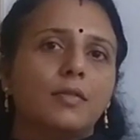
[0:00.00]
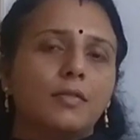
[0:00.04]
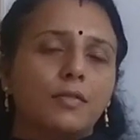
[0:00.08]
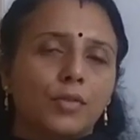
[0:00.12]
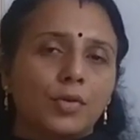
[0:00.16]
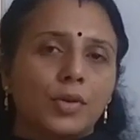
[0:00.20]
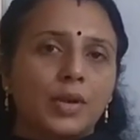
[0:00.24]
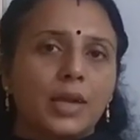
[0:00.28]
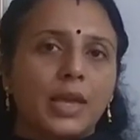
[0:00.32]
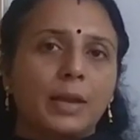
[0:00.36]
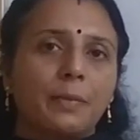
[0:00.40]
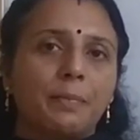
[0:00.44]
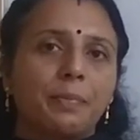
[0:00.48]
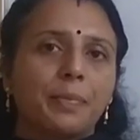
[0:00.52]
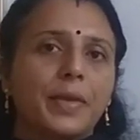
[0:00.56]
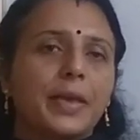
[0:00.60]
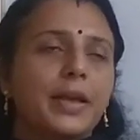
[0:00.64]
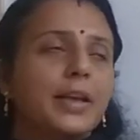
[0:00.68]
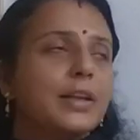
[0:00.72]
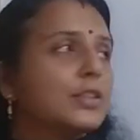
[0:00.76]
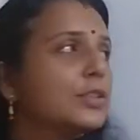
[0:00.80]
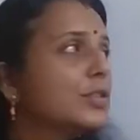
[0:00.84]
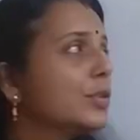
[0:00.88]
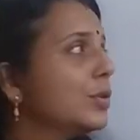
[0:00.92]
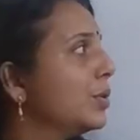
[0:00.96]
Okay,
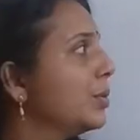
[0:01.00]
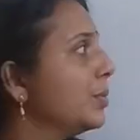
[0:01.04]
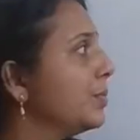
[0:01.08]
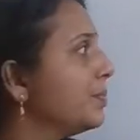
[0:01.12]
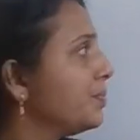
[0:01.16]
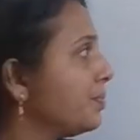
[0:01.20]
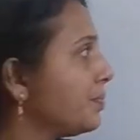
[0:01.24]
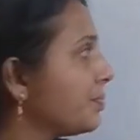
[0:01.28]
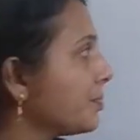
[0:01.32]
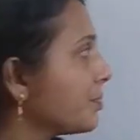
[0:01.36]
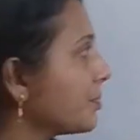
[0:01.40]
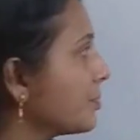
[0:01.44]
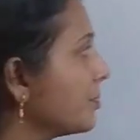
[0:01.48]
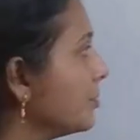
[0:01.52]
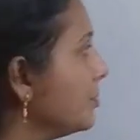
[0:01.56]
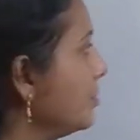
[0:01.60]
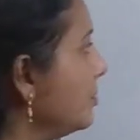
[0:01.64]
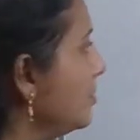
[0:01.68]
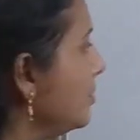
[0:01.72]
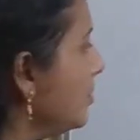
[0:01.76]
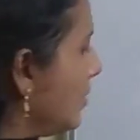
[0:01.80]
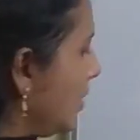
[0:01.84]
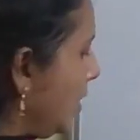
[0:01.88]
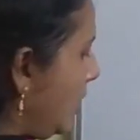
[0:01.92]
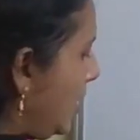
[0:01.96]
so
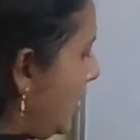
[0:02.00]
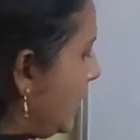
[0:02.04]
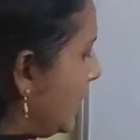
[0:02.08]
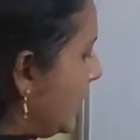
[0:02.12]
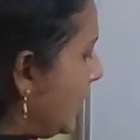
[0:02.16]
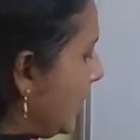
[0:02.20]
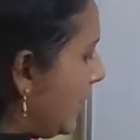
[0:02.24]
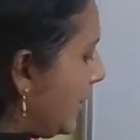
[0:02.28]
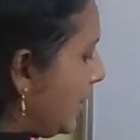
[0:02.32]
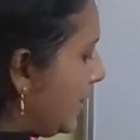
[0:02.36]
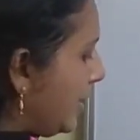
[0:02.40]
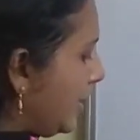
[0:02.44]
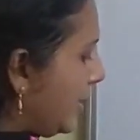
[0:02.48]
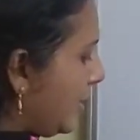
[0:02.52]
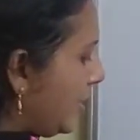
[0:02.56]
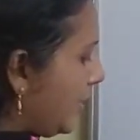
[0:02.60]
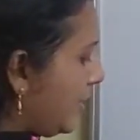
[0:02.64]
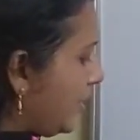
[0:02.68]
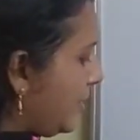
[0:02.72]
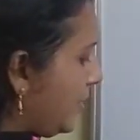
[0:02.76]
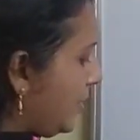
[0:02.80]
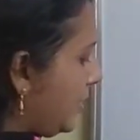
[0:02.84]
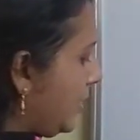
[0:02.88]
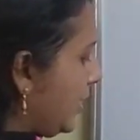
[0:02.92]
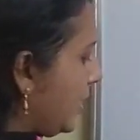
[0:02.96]

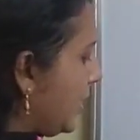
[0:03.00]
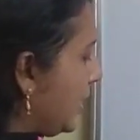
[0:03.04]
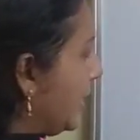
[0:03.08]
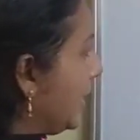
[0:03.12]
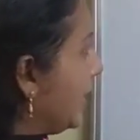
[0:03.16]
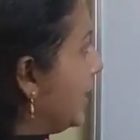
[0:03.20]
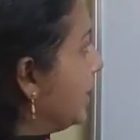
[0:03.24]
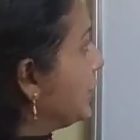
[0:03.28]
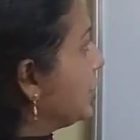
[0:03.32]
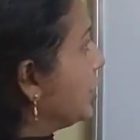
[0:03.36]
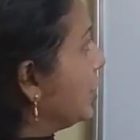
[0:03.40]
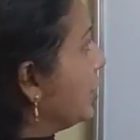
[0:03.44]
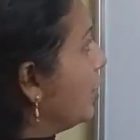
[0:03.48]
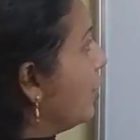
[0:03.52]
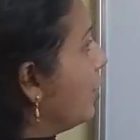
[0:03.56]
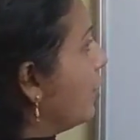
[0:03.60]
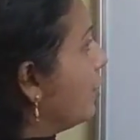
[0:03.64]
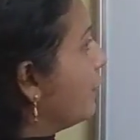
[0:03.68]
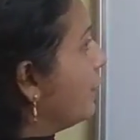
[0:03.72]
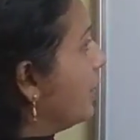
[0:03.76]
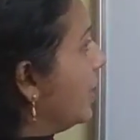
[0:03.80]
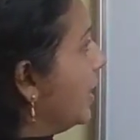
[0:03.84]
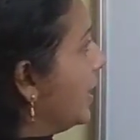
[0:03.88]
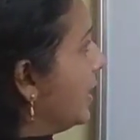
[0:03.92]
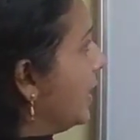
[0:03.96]
the declaration
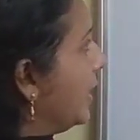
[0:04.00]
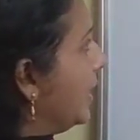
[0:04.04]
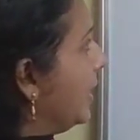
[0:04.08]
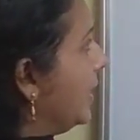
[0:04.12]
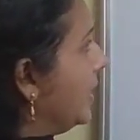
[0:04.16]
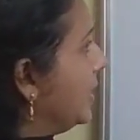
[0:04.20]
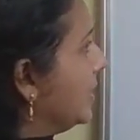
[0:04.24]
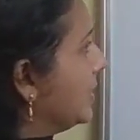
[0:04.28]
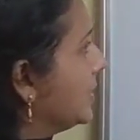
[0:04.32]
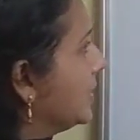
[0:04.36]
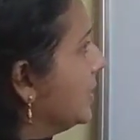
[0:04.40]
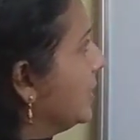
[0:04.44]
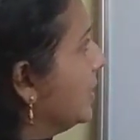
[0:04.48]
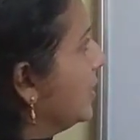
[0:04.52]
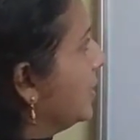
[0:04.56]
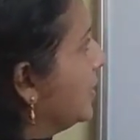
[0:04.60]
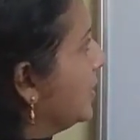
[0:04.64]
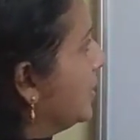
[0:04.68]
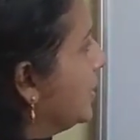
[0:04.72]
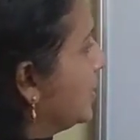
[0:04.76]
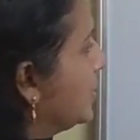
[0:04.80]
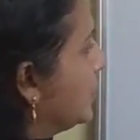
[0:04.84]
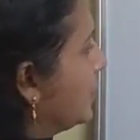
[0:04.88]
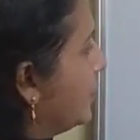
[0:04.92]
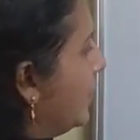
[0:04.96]
of array is
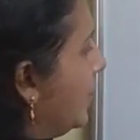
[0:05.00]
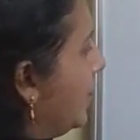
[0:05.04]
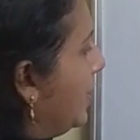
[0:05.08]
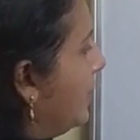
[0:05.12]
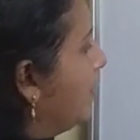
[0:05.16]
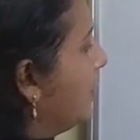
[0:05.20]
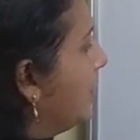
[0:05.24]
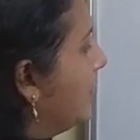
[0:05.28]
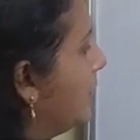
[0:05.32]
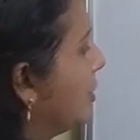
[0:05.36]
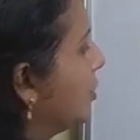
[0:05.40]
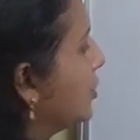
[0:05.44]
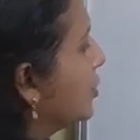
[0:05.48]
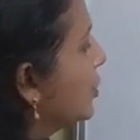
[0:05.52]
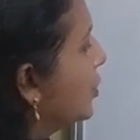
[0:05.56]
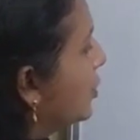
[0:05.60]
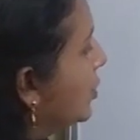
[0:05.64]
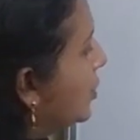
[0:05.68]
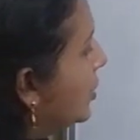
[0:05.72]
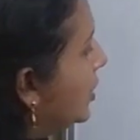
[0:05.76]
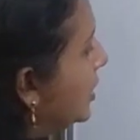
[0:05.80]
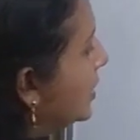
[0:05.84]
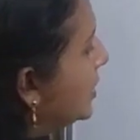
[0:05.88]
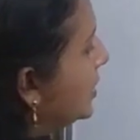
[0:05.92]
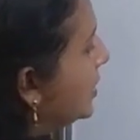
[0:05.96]
this way.
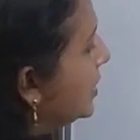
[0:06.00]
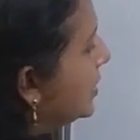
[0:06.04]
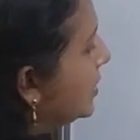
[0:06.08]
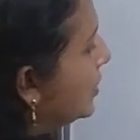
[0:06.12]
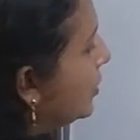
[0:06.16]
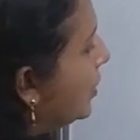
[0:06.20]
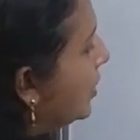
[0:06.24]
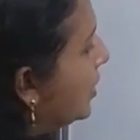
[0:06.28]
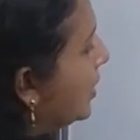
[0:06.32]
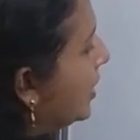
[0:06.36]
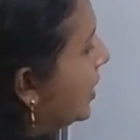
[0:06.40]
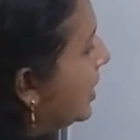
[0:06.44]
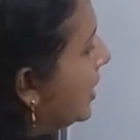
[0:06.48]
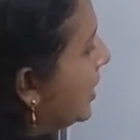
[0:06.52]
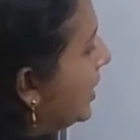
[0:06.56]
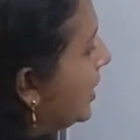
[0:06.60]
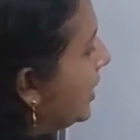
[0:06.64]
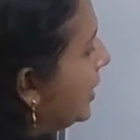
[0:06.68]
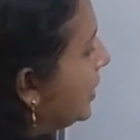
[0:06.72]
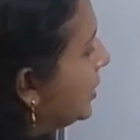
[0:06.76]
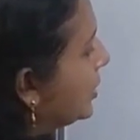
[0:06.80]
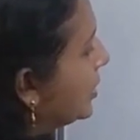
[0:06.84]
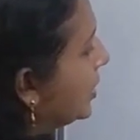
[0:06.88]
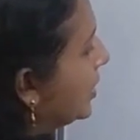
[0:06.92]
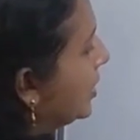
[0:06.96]
So this is your
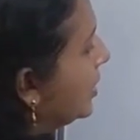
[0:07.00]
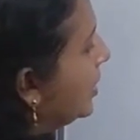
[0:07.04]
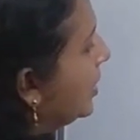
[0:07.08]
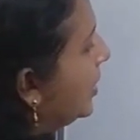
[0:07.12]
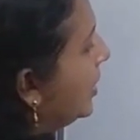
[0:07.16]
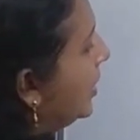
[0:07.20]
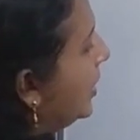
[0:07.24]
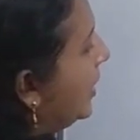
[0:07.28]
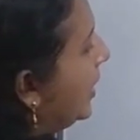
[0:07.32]
declaration.